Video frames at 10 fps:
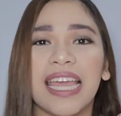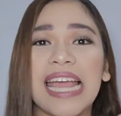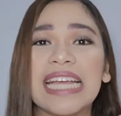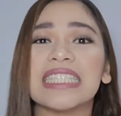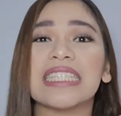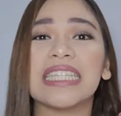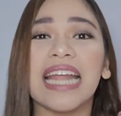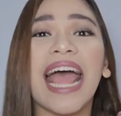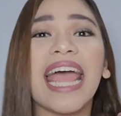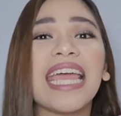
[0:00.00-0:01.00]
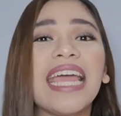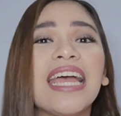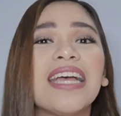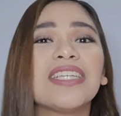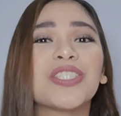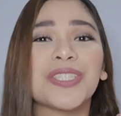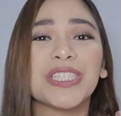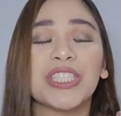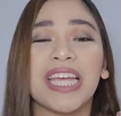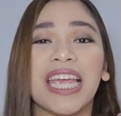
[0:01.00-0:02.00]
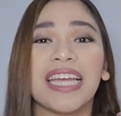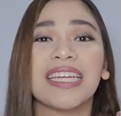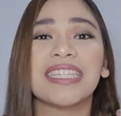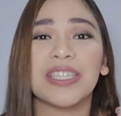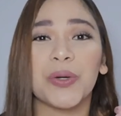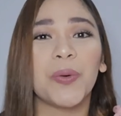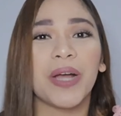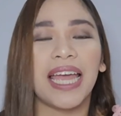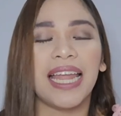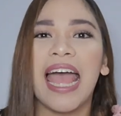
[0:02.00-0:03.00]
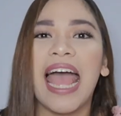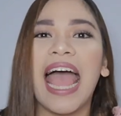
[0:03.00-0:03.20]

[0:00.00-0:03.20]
is try searching sa Google.